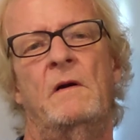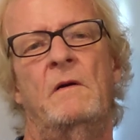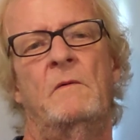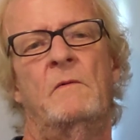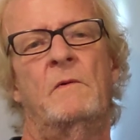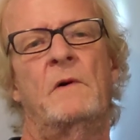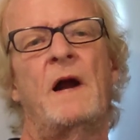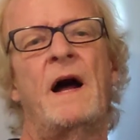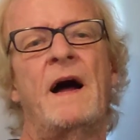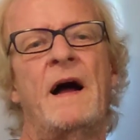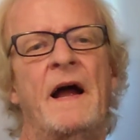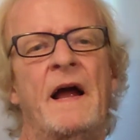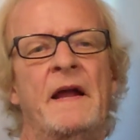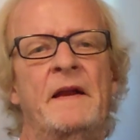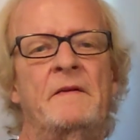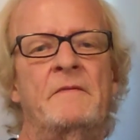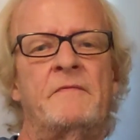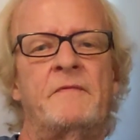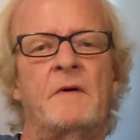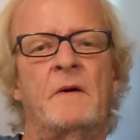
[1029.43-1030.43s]

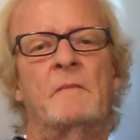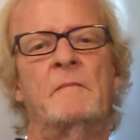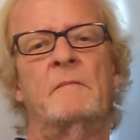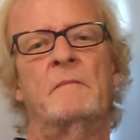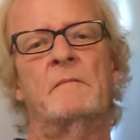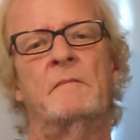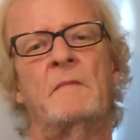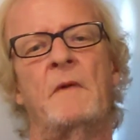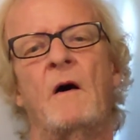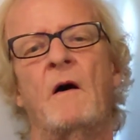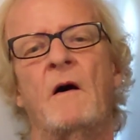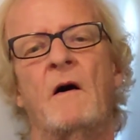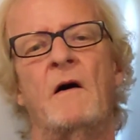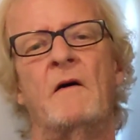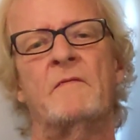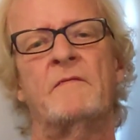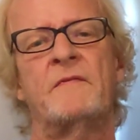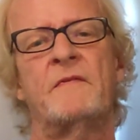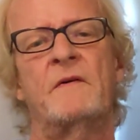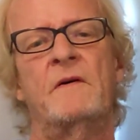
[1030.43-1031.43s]
ride from
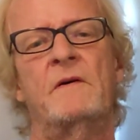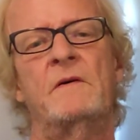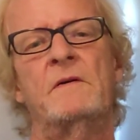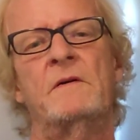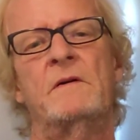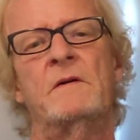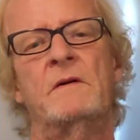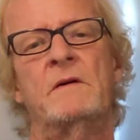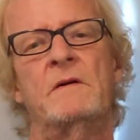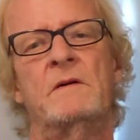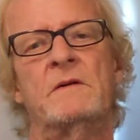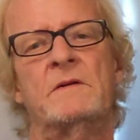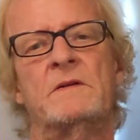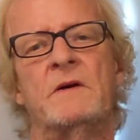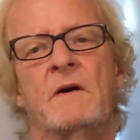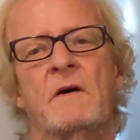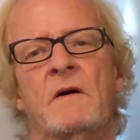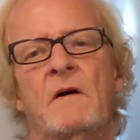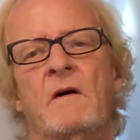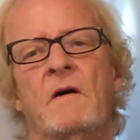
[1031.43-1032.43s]
off
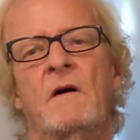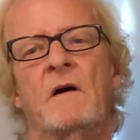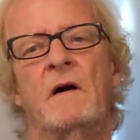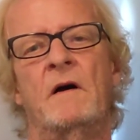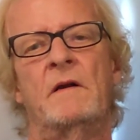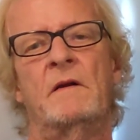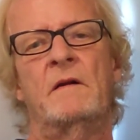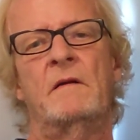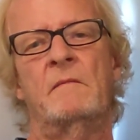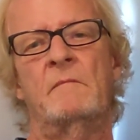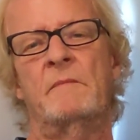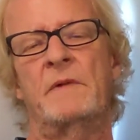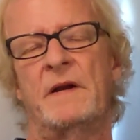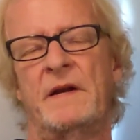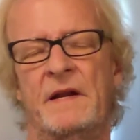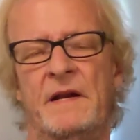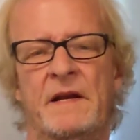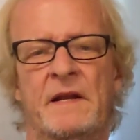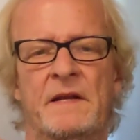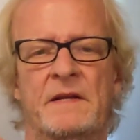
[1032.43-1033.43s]
to on, but
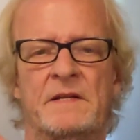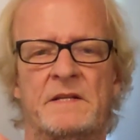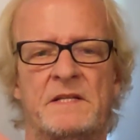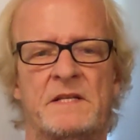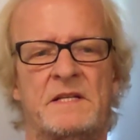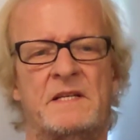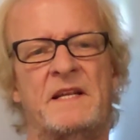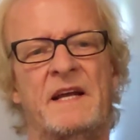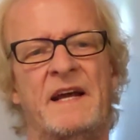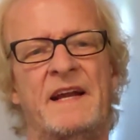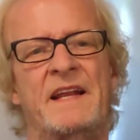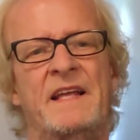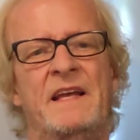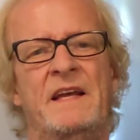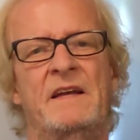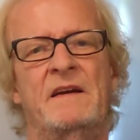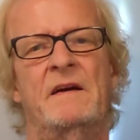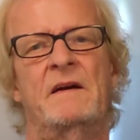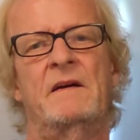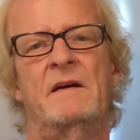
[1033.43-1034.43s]
it is
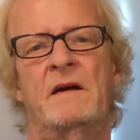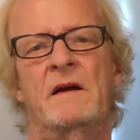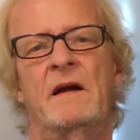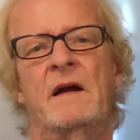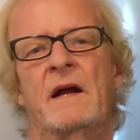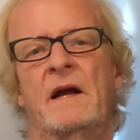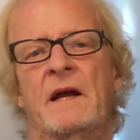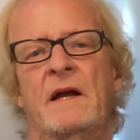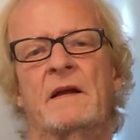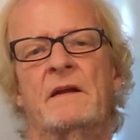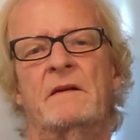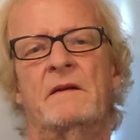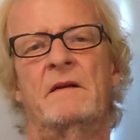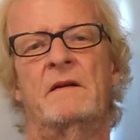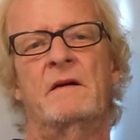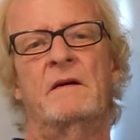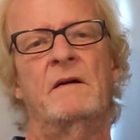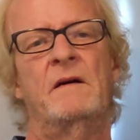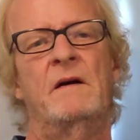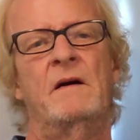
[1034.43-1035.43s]
steady, and
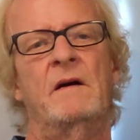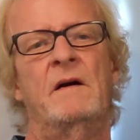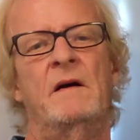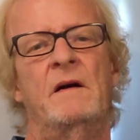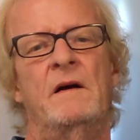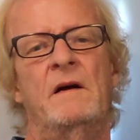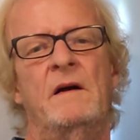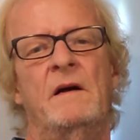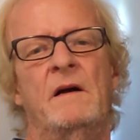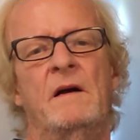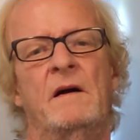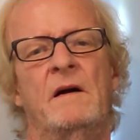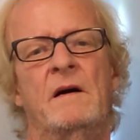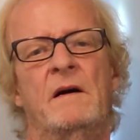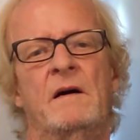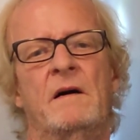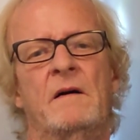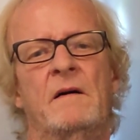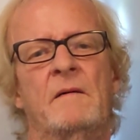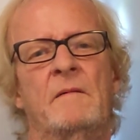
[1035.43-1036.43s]

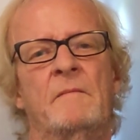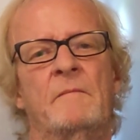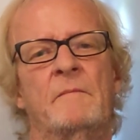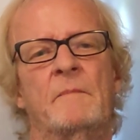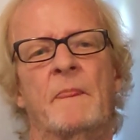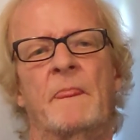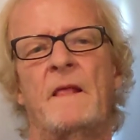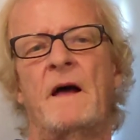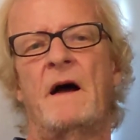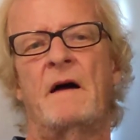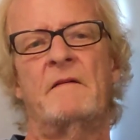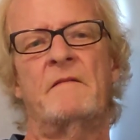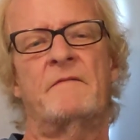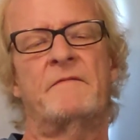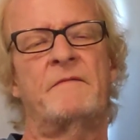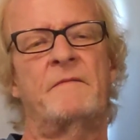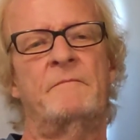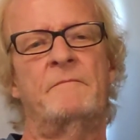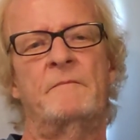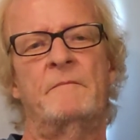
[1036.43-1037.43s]

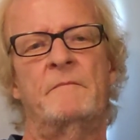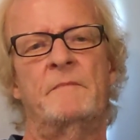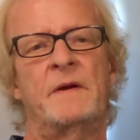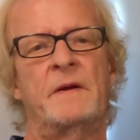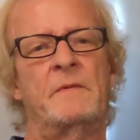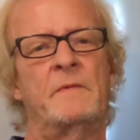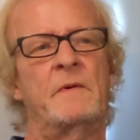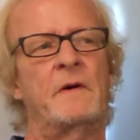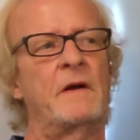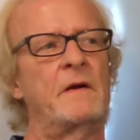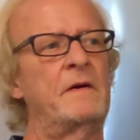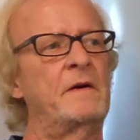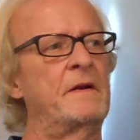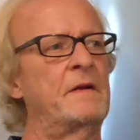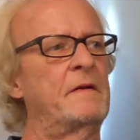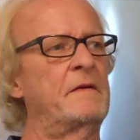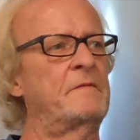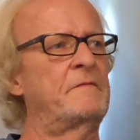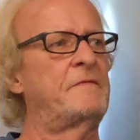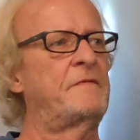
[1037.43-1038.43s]
I've been running
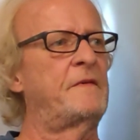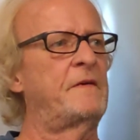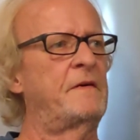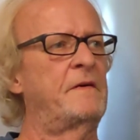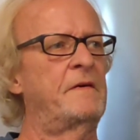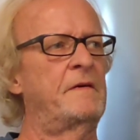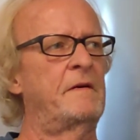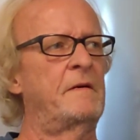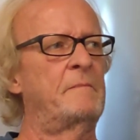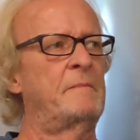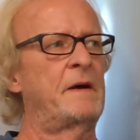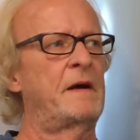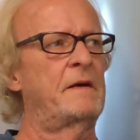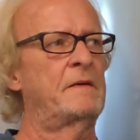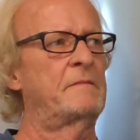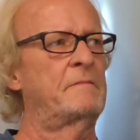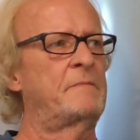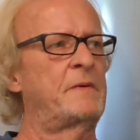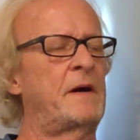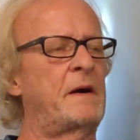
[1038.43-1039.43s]
it for
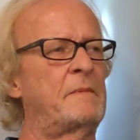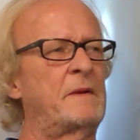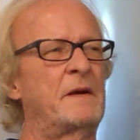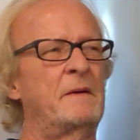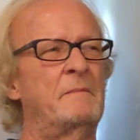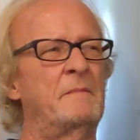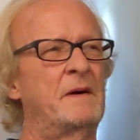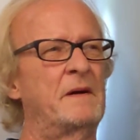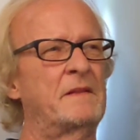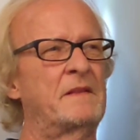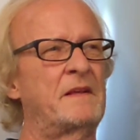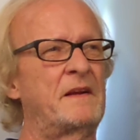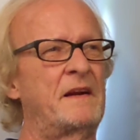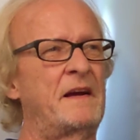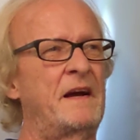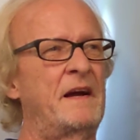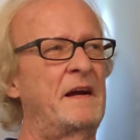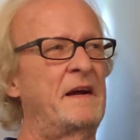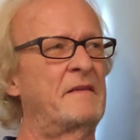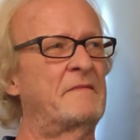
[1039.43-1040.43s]
about probably a month and
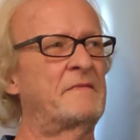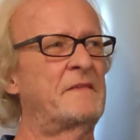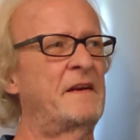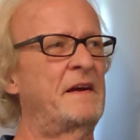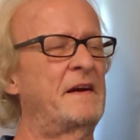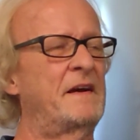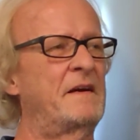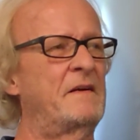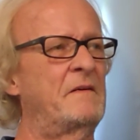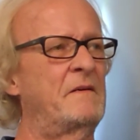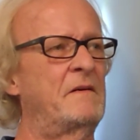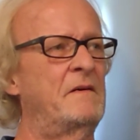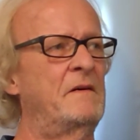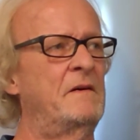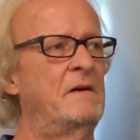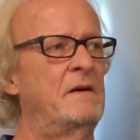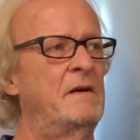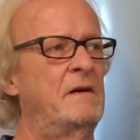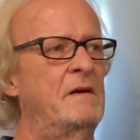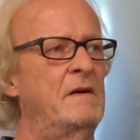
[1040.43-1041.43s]
a half now.
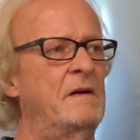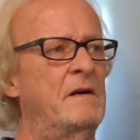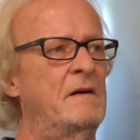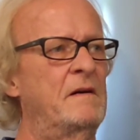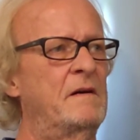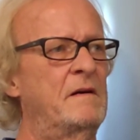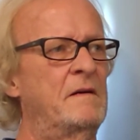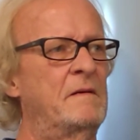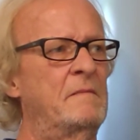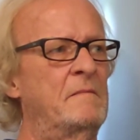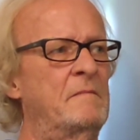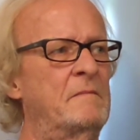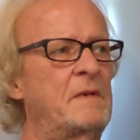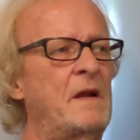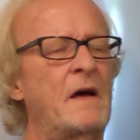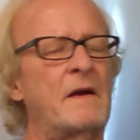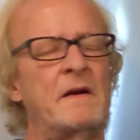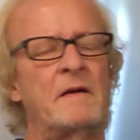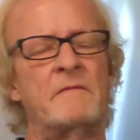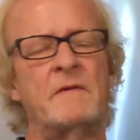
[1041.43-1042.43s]

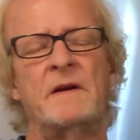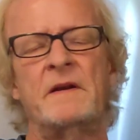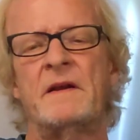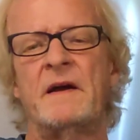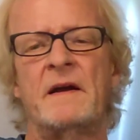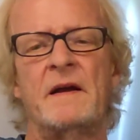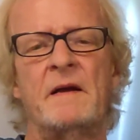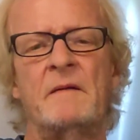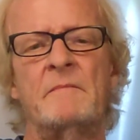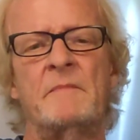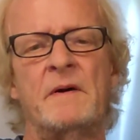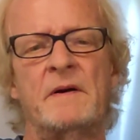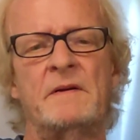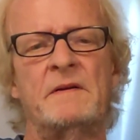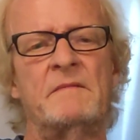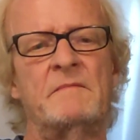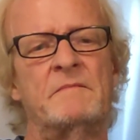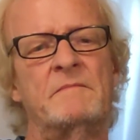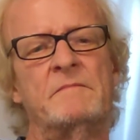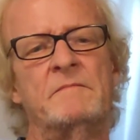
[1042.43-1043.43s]
Not every day, but
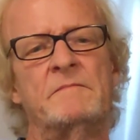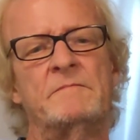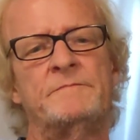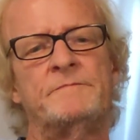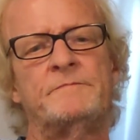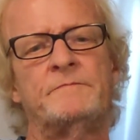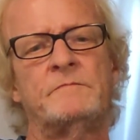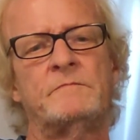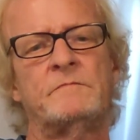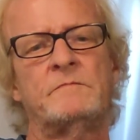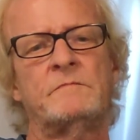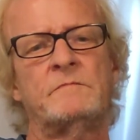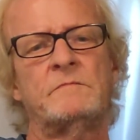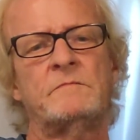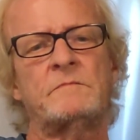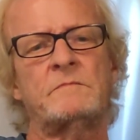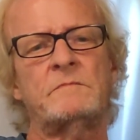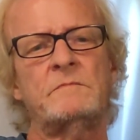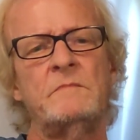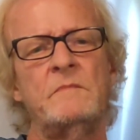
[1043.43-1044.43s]

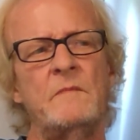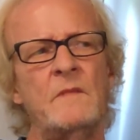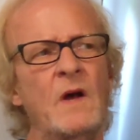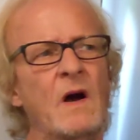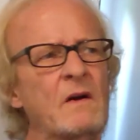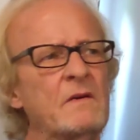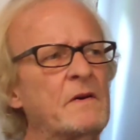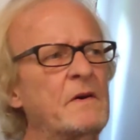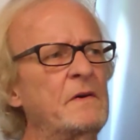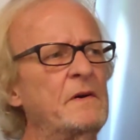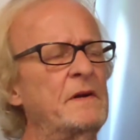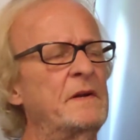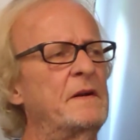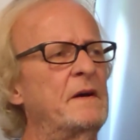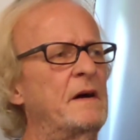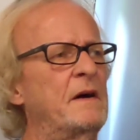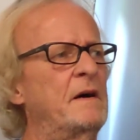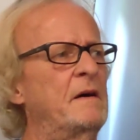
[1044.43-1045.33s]
a good